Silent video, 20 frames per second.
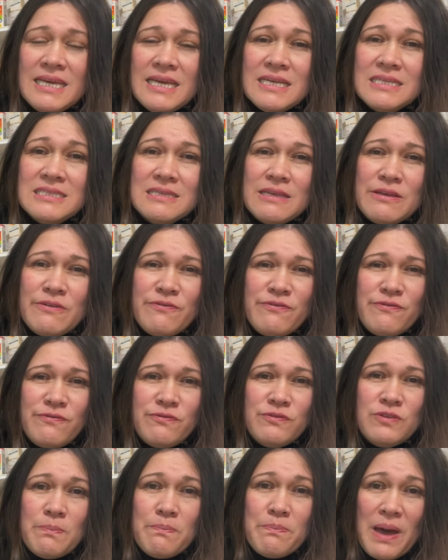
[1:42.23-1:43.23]
is if
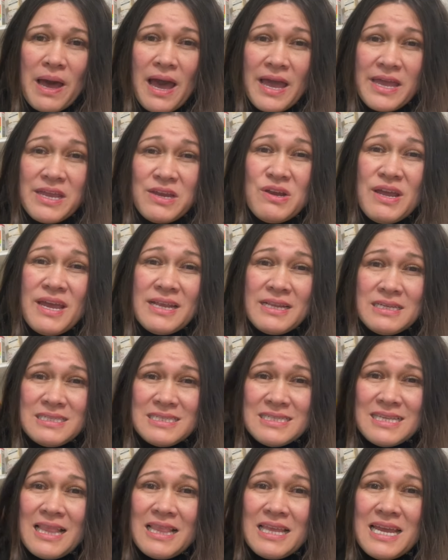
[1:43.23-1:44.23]
the buyer and the
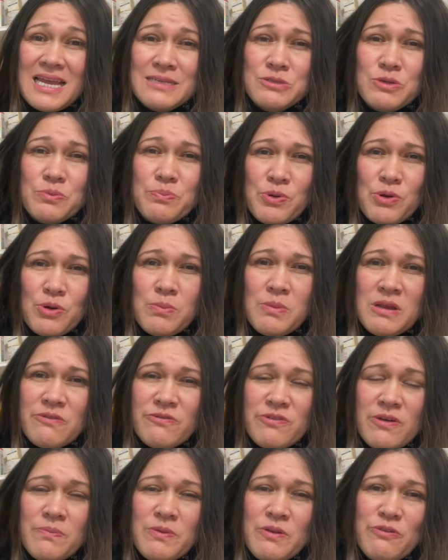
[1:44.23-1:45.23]
seller has a permit
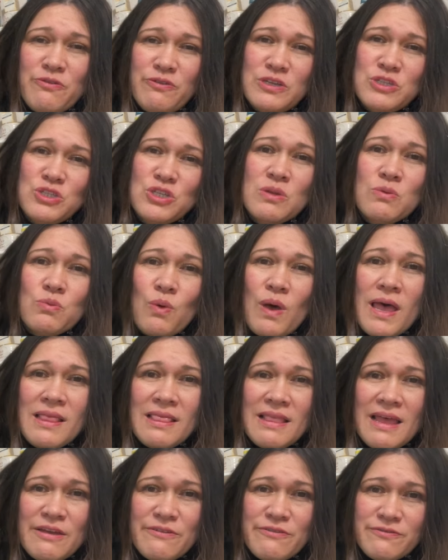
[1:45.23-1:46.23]
from the Fish and
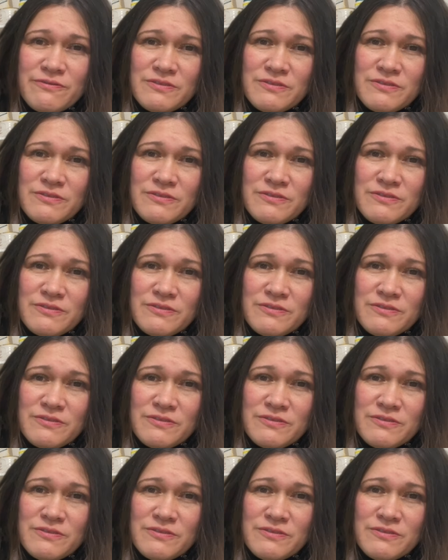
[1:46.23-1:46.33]
Wildlife